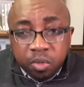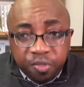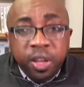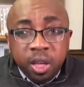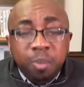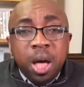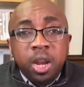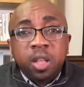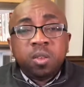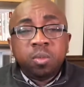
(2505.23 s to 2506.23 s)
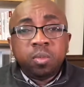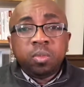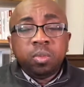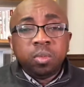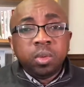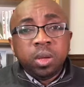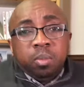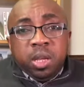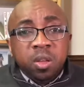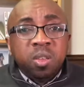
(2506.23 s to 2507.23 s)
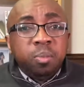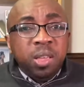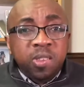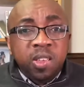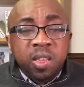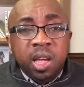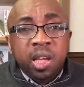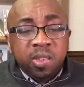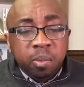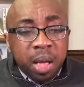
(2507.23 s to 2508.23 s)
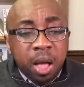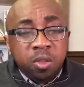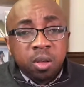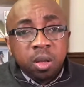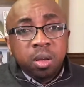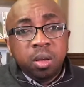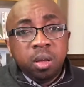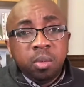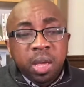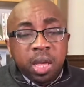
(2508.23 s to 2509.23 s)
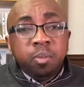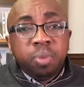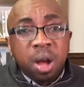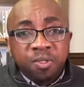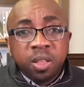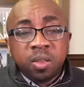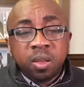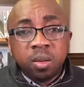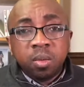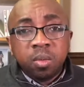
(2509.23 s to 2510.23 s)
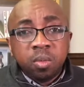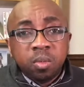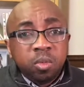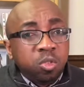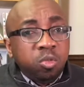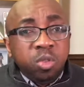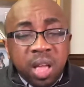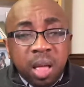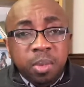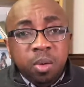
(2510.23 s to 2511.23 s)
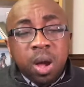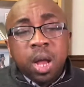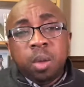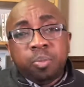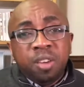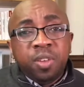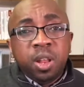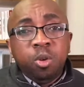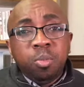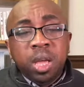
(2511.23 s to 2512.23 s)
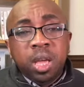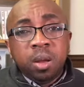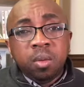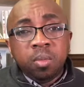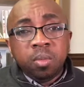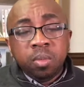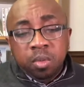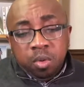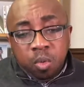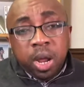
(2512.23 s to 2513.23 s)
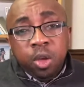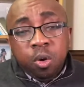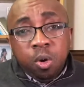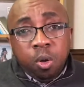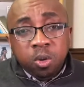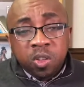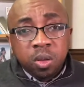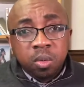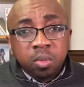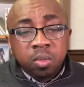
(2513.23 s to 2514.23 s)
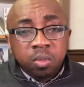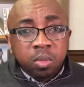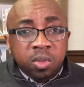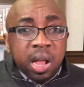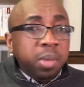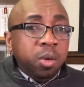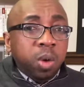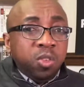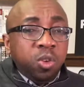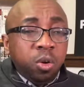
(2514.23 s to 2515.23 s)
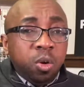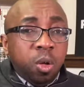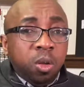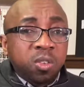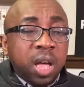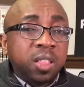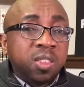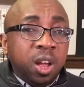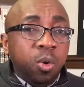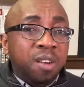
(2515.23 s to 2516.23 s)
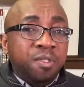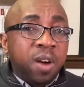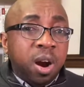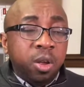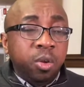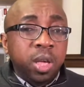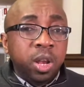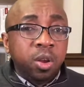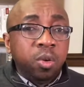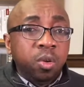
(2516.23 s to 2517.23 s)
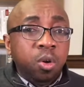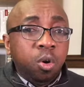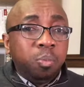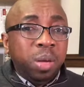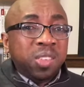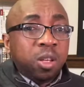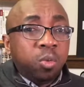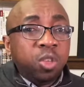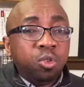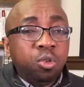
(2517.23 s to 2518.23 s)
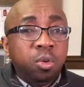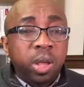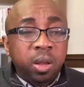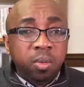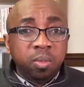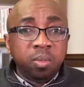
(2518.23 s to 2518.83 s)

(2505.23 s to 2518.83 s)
Think about it, because a business is about making profit. You tell me, what kind of profit are you making? What are your goals? Tell me what are your goals. I'll tell you how far you can go based on what you're doing.